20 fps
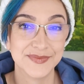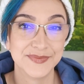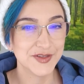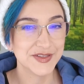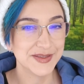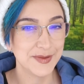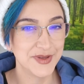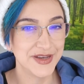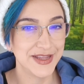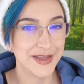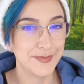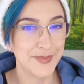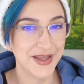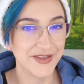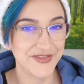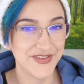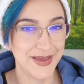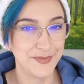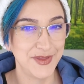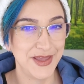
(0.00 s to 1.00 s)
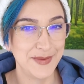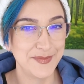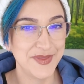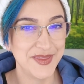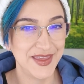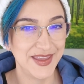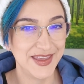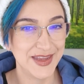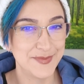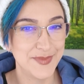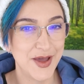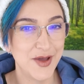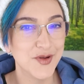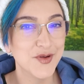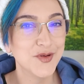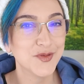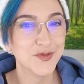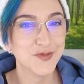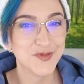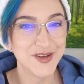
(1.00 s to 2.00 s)
There's somebody in my family I'm thinking
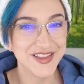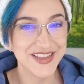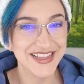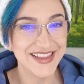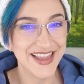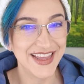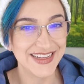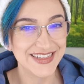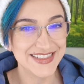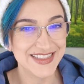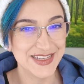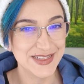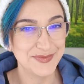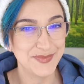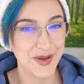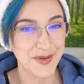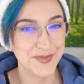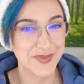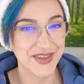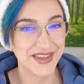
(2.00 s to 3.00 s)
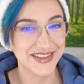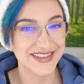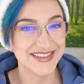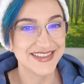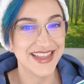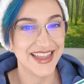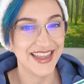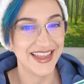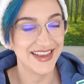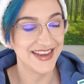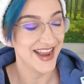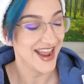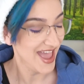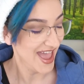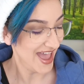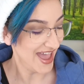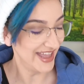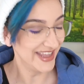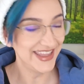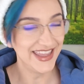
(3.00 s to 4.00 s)
about who really likes these pumpkins, and
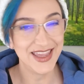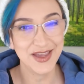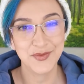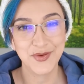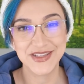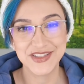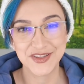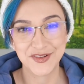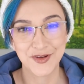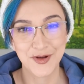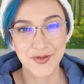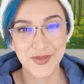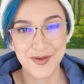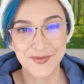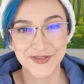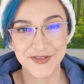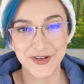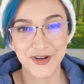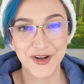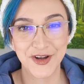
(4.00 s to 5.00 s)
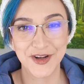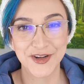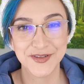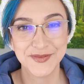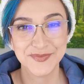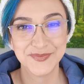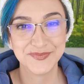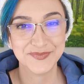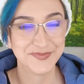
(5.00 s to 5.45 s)
I can't wait to grow them for her.